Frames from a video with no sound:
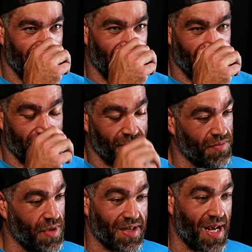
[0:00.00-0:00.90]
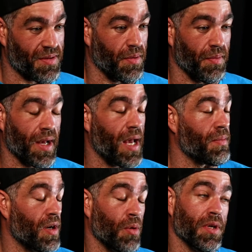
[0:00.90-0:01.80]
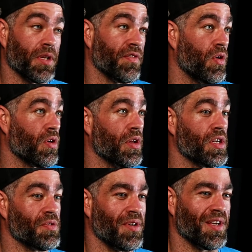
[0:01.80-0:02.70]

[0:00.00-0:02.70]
I dapped him. I'm like, hey man, I hope you get the phone call this week.